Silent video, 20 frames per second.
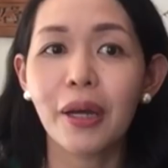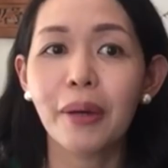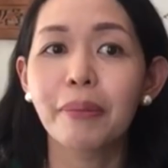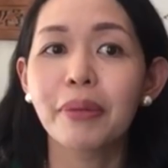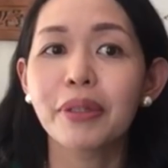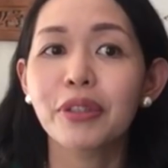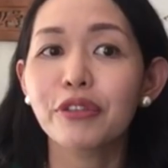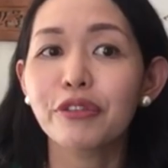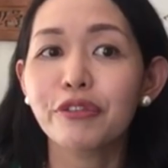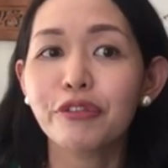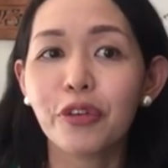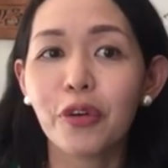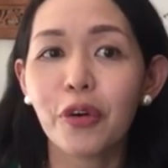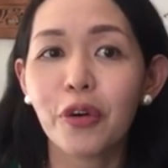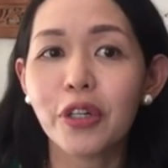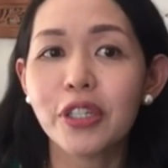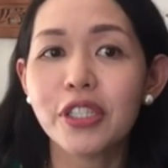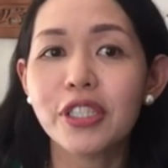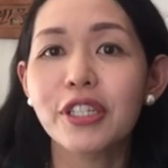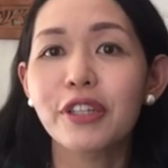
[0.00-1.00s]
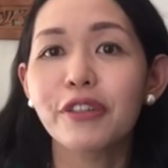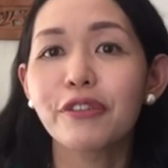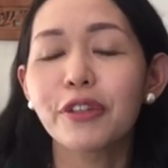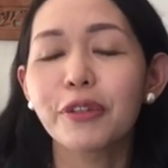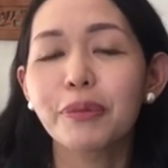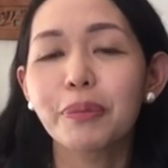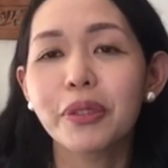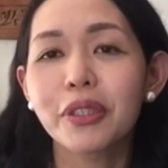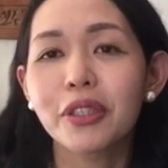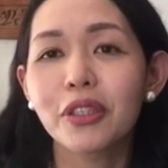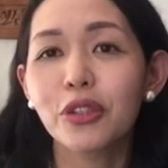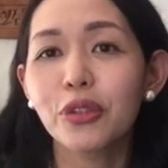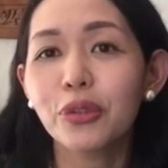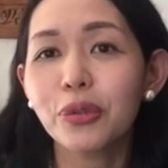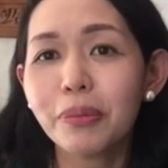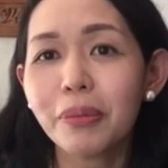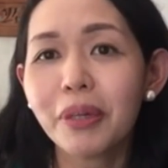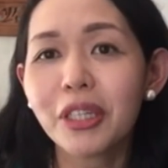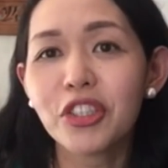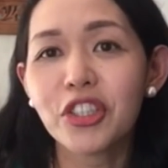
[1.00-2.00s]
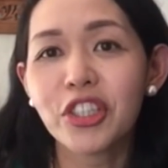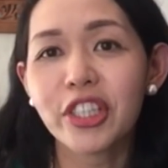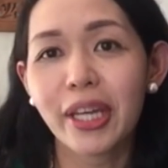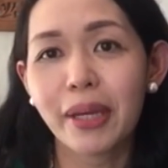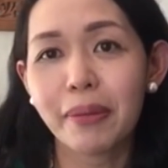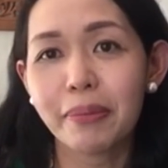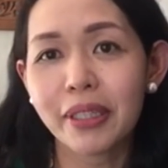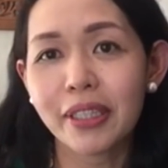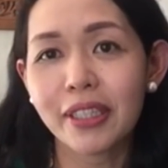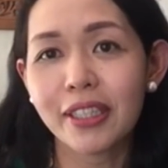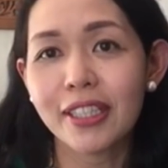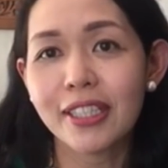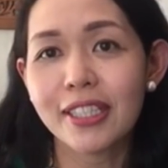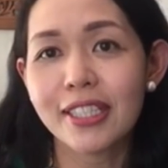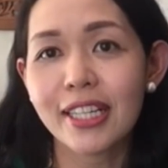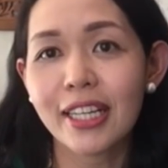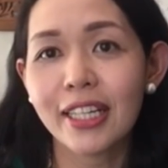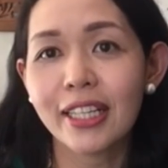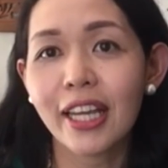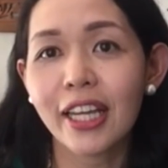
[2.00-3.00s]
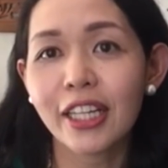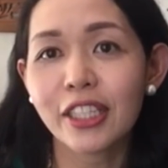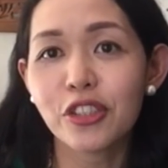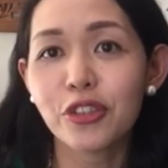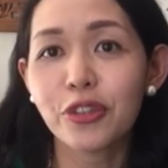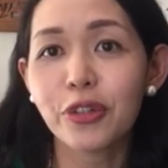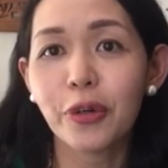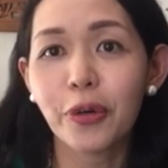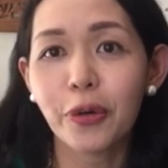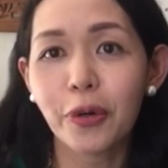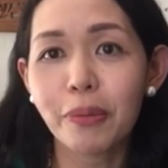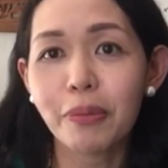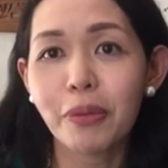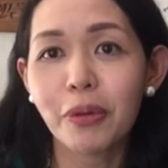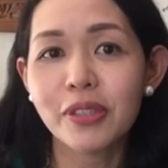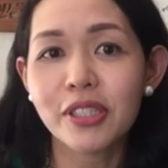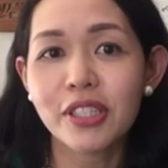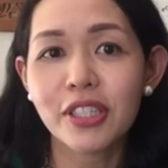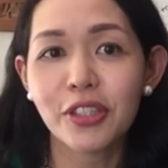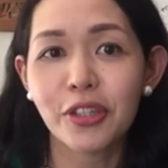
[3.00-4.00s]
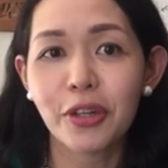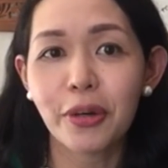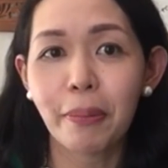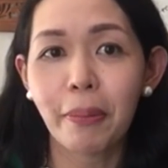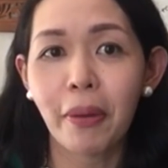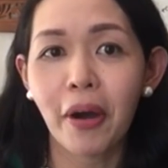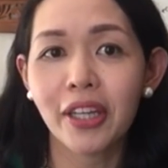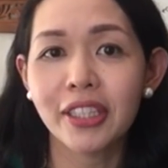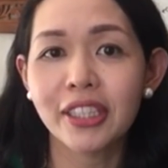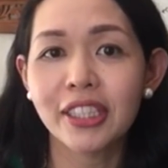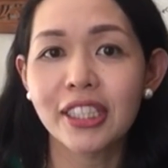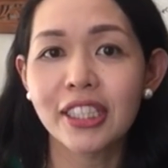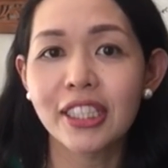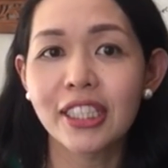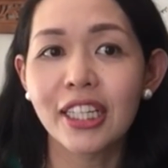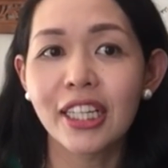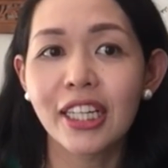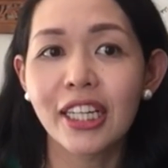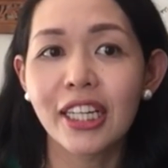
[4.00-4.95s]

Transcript: But of course, if you put too much chemicals and extra hormones in your body,